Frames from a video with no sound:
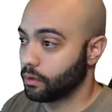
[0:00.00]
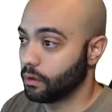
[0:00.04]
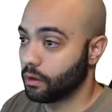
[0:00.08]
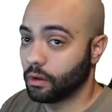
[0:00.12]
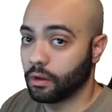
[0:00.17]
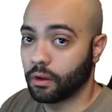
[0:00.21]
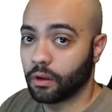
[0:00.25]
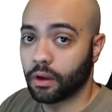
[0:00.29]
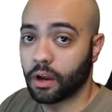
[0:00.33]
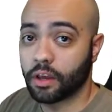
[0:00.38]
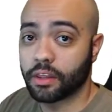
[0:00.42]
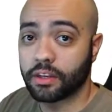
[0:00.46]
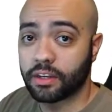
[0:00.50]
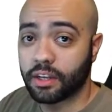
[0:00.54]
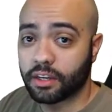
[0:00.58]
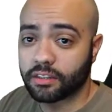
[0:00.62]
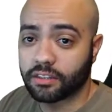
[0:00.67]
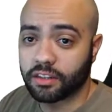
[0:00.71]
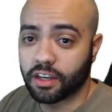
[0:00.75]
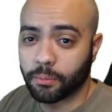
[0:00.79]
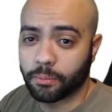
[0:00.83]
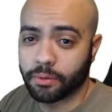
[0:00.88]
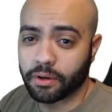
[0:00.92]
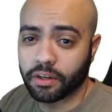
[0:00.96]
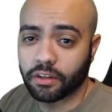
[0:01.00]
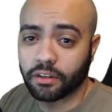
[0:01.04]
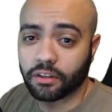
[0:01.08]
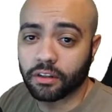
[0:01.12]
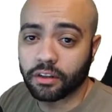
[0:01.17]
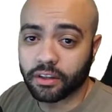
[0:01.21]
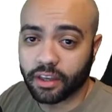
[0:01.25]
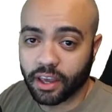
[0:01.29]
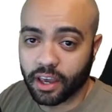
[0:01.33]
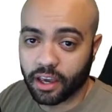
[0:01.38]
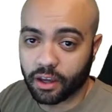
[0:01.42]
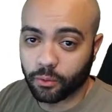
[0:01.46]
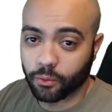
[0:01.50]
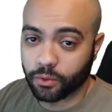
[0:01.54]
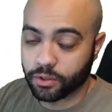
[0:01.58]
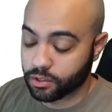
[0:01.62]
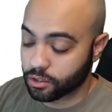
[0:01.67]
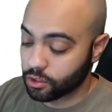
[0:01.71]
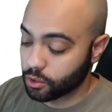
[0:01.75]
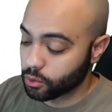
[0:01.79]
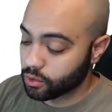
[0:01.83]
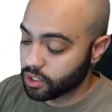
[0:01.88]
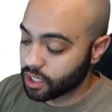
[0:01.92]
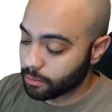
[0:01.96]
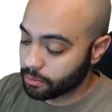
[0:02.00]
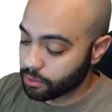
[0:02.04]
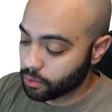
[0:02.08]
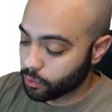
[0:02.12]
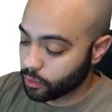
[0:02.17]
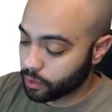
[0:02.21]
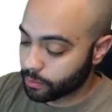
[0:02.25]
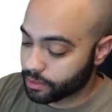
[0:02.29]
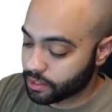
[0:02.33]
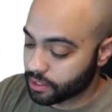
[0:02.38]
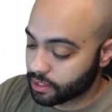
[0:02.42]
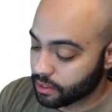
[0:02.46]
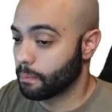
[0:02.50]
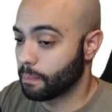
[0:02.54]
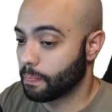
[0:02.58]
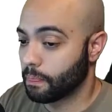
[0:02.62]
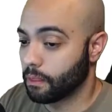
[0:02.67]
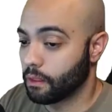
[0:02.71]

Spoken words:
And the next company to look at was UWMC.